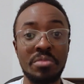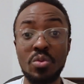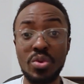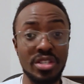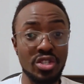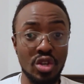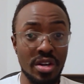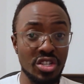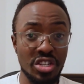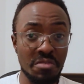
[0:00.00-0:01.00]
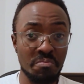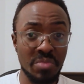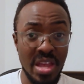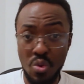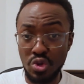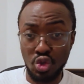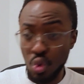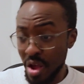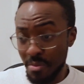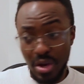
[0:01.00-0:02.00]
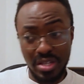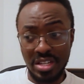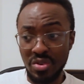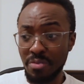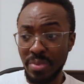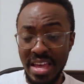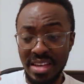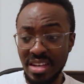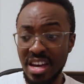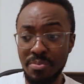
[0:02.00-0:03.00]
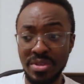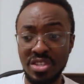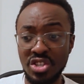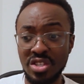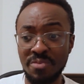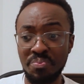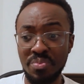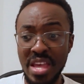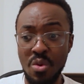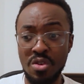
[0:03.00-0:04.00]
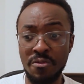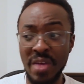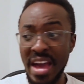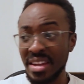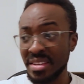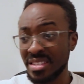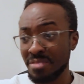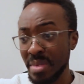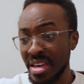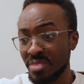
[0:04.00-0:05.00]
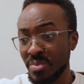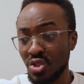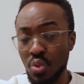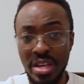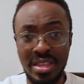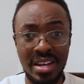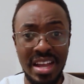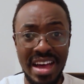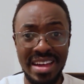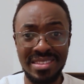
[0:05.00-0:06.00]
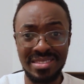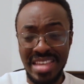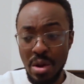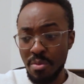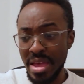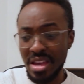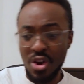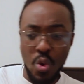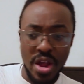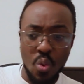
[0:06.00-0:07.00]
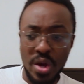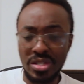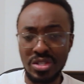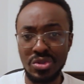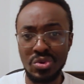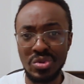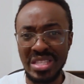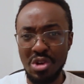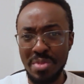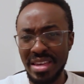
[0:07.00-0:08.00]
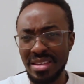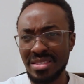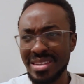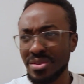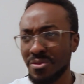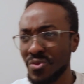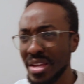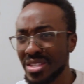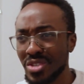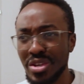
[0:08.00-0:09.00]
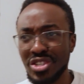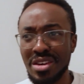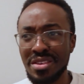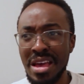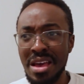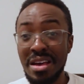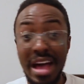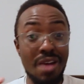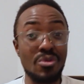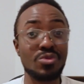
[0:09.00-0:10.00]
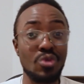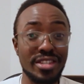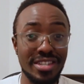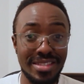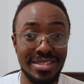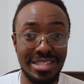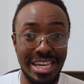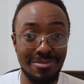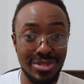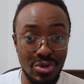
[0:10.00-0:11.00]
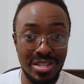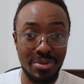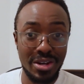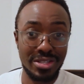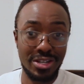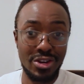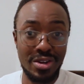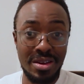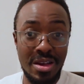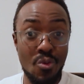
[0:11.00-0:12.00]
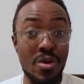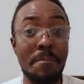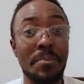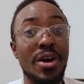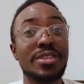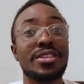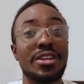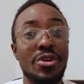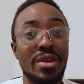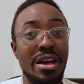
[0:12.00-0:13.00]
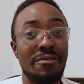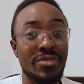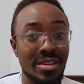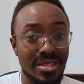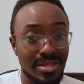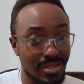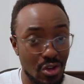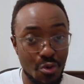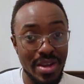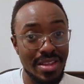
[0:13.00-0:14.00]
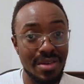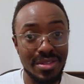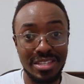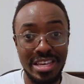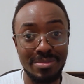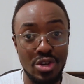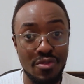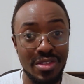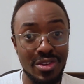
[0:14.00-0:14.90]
It was astonishing. They were drawing Barcelona players out of position, they were finding space between the lines, they were making quick 1-2s, they were making subtle flicks to each other. I was watching this team do to Barcelona what Barcelona have done to so many other teams over the